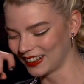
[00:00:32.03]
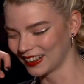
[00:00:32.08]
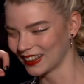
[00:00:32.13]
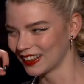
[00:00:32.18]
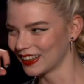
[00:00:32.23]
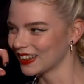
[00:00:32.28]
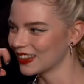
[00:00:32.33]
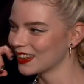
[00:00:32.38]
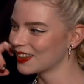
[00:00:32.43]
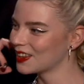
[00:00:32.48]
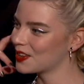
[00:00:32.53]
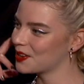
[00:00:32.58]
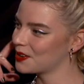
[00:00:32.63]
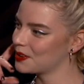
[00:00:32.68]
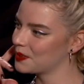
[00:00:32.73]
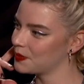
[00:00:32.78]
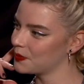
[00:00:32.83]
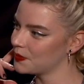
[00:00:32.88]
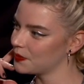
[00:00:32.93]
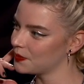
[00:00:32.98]

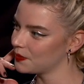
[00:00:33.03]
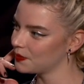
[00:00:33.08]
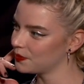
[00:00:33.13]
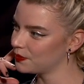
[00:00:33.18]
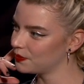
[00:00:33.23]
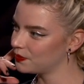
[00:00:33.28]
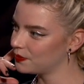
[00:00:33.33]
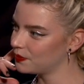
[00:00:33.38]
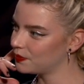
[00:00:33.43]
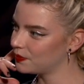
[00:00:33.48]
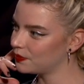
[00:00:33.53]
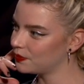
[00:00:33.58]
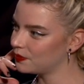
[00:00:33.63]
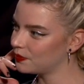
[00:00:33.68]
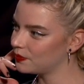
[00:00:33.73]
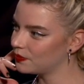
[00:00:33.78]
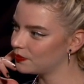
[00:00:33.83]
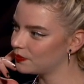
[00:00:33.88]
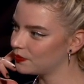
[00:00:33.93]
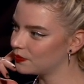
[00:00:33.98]

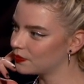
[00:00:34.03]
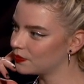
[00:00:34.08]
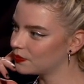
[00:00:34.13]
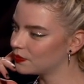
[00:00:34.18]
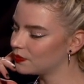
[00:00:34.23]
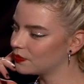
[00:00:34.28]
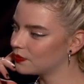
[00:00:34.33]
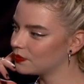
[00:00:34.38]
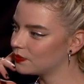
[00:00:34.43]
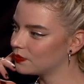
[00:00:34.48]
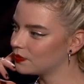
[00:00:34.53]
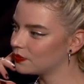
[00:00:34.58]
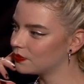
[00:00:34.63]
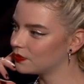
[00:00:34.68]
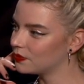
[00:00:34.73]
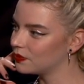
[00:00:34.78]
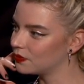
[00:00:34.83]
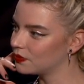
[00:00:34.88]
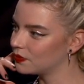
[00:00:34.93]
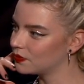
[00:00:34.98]

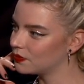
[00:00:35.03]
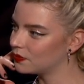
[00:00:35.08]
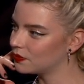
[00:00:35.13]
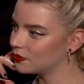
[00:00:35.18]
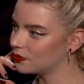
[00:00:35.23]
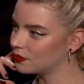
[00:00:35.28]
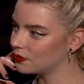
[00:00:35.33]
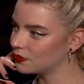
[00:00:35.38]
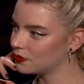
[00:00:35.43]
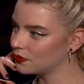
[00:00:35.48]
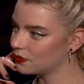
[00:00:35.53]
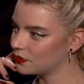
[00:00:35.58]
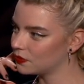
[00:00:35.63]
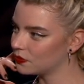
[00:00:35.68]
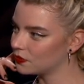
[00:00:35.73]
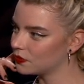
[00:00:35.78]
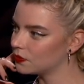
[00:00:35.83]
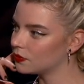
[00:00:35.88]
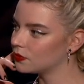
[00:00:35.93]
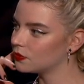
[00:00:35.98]

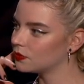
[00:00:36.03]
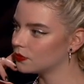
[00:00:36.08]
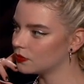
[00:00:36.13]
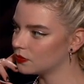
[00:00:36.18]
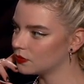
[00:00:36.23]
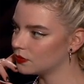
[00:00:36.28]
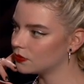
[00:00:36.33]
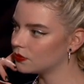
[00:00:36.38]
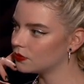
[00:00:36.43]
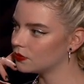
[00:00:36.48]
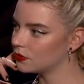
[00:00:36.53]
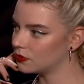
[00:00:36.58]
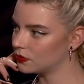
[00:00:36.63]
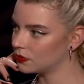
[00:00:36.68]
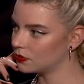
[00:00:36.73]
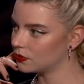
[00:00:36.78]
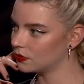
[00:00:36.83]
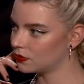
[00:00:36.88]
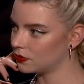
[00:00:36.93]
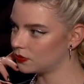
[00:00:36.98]

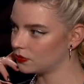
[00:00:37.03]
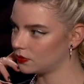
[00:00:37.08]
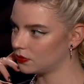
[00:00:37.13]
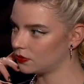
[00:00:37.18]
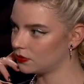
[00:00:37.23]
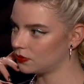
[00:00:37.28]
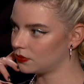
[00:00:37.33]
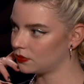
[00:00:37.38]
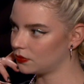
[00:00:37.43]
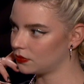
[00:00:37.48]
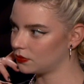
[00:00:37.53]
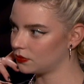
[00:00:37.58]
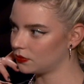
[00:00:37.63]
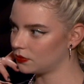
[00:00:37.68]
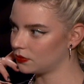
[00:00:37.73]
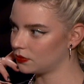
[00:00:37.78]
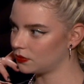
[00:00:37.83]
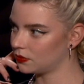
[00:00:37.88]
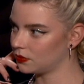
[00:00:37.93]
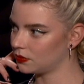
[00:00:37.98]

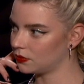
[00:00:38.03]
No words are spoken by the person on screen.